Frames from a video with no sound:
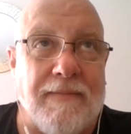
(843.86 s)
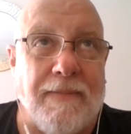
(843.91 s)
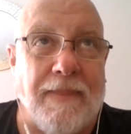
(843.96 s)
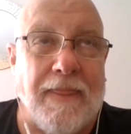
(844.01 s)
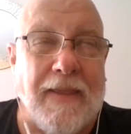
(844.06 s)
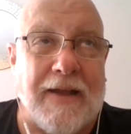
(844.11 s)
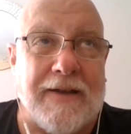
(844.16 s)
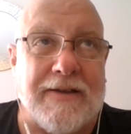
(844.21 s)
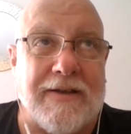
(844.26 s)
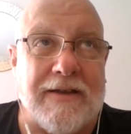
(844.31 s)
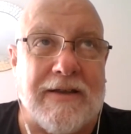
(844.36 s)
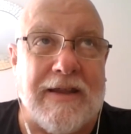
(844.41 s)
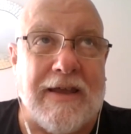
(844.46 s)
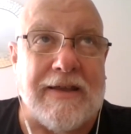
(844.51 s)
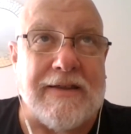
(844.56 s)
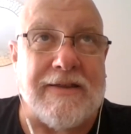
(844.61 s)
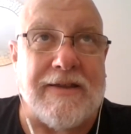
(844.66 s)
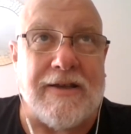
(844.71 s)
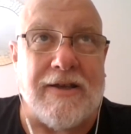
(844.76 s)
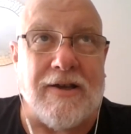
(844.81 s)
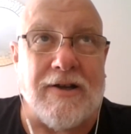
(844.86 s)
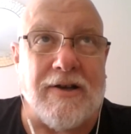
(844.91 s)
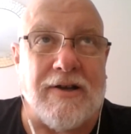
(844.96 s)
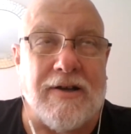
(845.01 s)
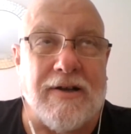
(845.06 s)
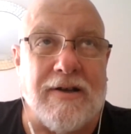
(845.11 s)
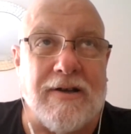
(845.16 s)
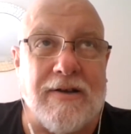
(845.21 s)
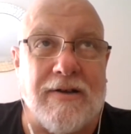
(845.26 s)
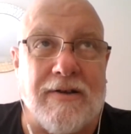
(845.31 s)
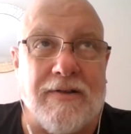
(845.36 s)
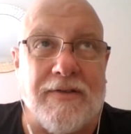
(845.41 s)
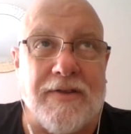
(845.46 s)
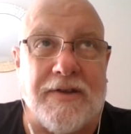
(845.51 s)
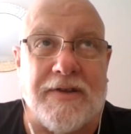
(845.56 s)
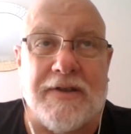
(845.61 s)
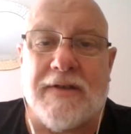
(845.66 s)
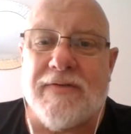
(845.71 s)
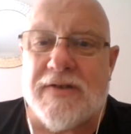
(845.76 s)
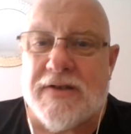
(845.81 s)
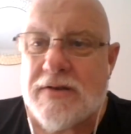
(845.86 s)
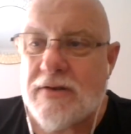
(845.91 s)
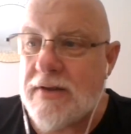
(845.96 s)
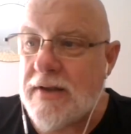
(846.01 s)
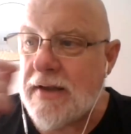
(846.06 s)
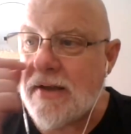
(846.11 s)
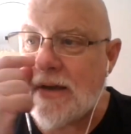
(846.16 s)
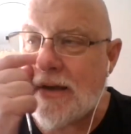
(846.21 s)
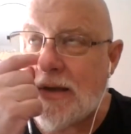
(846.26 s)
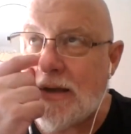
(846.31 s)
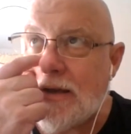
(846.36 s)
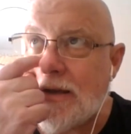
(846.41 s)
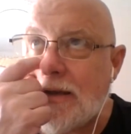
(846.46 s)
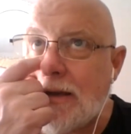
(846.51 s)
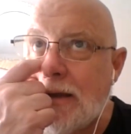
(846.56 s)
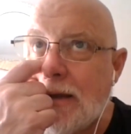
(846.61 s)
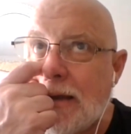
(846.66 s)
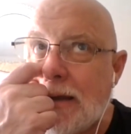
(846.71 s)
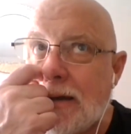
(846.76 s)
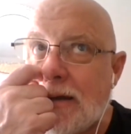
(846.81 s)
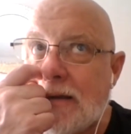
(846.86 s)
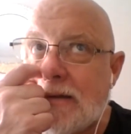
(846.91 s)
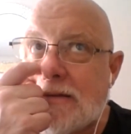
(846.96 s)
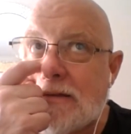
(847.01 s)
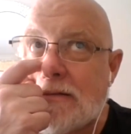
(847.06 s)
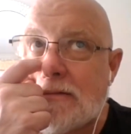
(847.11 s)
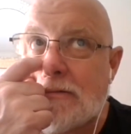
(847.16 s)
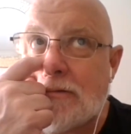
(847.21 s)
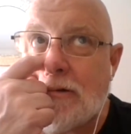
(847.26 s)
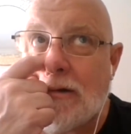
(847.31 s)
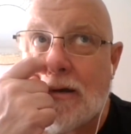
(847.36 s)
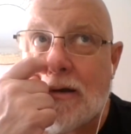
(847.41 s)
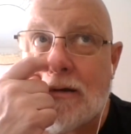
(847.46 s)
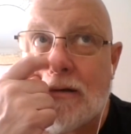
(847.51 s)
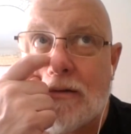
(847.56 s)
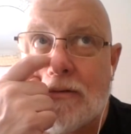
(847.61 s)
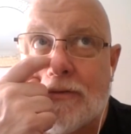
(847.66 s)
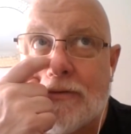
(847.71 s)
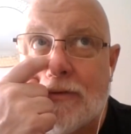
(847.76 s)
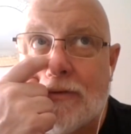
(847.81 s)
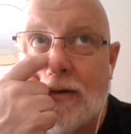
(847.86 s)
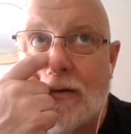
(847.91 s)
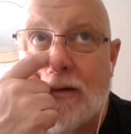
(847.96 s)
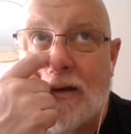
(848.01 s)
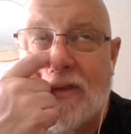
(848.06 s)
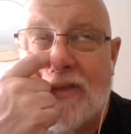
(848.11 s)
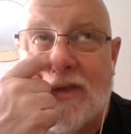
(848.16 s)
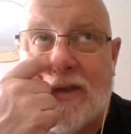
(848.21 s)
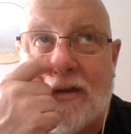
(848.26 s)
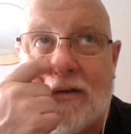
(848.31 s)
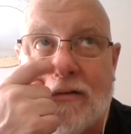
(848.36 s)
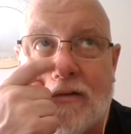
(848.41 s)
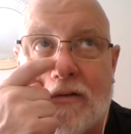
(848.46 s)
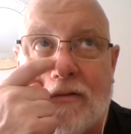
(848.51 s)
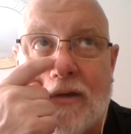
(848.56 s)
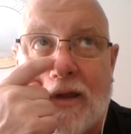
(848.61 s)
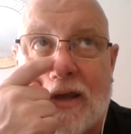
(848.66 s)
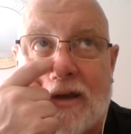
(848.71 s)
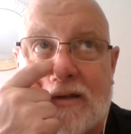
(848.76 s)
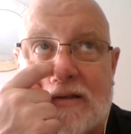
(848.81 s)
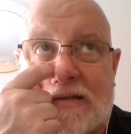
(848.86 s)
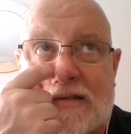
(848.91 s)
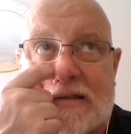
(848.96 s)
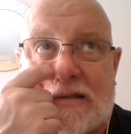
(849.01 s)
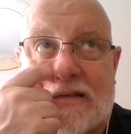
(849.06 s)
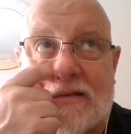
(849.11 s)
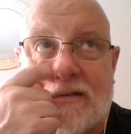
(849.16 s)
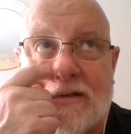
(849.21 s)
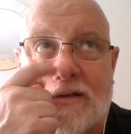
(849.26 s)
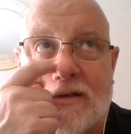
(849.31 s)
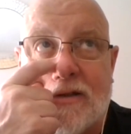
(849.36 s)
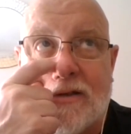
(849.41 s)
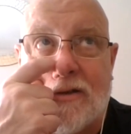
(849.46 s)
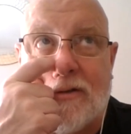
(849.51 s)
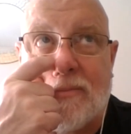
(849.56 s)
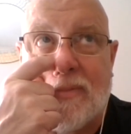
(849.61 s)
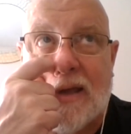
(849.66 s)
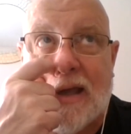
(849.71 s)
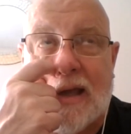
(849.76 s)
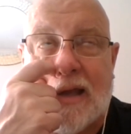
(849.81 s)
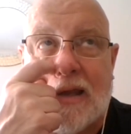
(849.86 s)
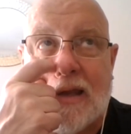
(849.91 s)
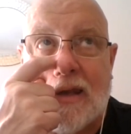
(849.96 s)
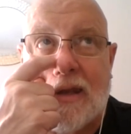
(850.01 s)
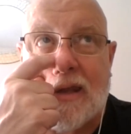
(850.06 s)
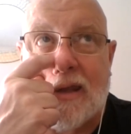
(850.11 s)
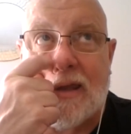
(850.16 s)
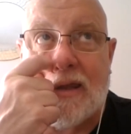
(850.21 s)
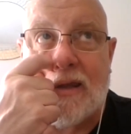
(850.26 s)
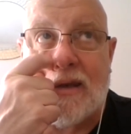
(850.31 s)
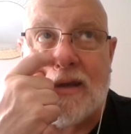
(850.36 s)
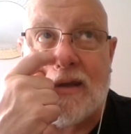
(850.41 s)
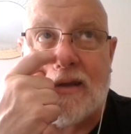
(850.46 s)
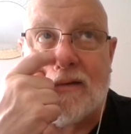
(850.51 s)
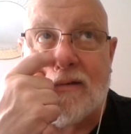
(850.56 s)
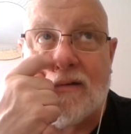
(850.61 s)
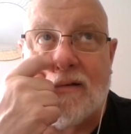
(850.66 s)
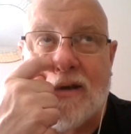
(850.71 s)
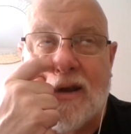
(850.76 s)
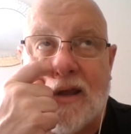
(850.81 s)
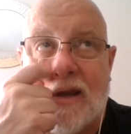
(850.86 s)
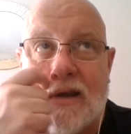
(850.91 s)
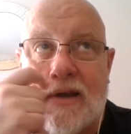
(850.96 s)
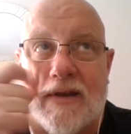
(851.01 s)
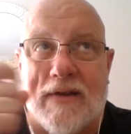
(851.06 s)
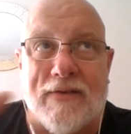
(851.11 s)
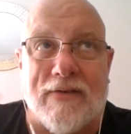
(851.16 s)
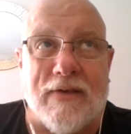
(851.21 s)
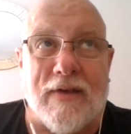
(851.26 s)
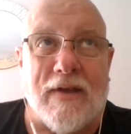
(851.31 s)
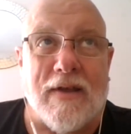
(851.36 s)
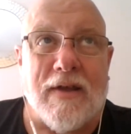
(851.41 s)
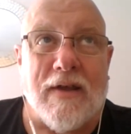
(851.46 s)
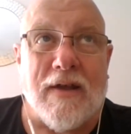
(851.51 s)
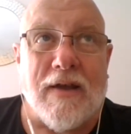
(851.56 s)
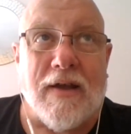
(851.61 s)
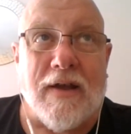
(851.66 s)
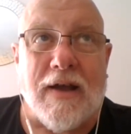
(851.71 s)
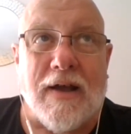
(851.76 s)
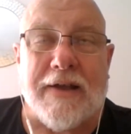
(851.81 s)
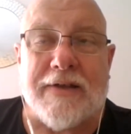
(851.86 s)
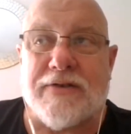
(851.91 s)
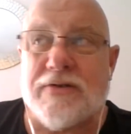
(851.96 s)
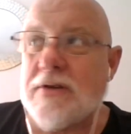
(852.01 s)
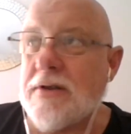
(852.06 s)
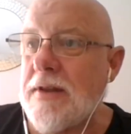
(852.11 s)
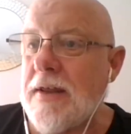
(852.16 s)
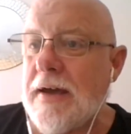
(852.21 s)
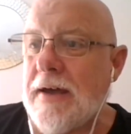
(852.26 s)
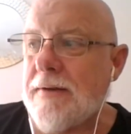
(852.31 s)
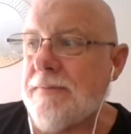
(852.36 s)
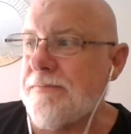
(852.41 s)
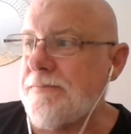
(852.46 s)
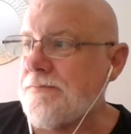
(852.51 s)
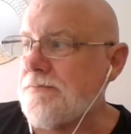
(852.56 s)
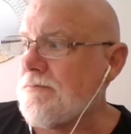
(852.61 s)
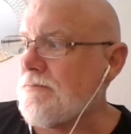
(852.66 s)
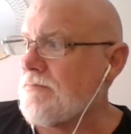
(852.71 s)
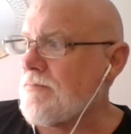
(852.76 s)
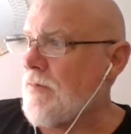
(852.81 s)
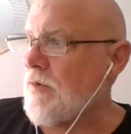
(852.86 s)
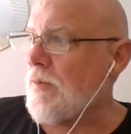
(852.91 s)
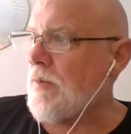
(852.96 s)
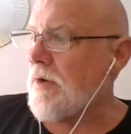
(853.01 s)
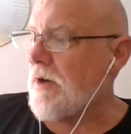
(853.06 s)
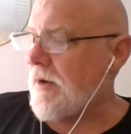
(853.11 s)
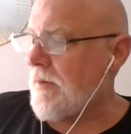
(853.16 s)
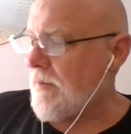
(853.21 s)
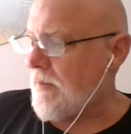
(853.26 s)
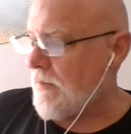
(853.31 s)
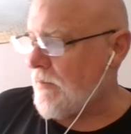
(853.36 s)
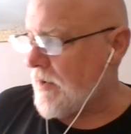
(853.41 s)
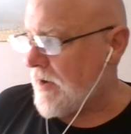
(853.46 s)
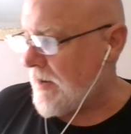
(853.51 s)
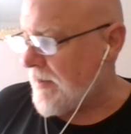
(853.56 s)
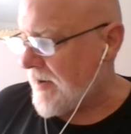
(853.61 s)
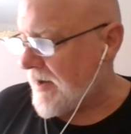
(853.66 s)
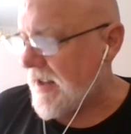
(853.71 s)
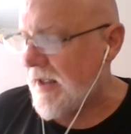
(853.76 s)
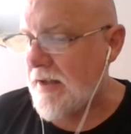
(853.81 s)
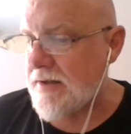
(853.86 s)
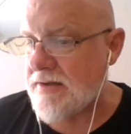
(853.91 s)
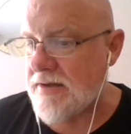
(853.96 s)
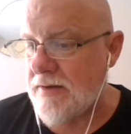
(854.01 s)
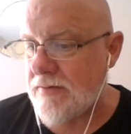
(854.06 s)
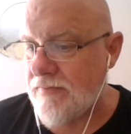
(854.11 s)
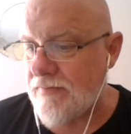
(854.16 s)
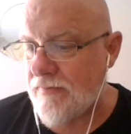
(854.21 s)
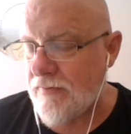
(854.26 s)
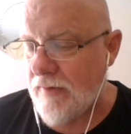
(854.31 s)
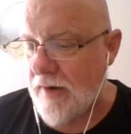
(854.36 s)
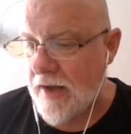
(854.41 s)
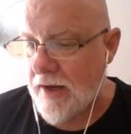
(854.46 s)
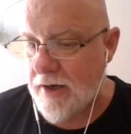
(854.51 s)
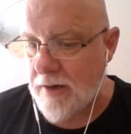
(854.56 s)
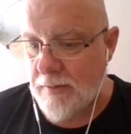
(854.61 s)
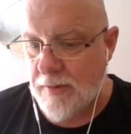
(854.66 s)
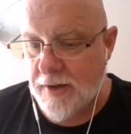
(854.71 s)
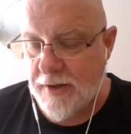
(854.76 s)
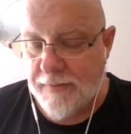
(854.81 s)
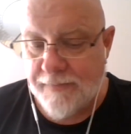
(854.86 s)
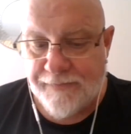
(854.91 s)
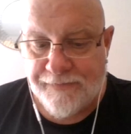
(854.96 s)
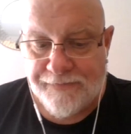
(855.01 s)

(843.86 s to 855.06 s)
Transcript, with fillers: I did like the TV show The Young Indiana Jones Chronicles, though. I think it only ran a season or two back in the 80s or 90s. I enjoyed that when I would catch it randomly.